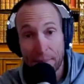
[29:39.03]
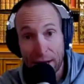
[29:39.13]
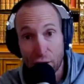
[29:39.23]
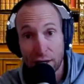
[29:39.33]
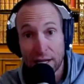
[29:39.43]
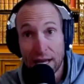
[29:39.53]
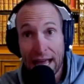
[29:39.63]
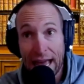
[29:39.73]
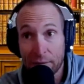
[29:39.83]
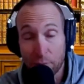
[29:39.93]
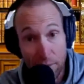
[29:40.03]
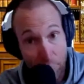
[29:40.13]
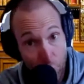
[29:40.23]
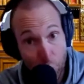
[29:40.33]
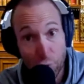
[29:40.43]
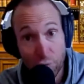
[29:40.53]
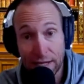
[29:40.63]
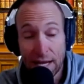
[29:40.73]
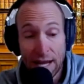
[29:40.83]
better and and improve and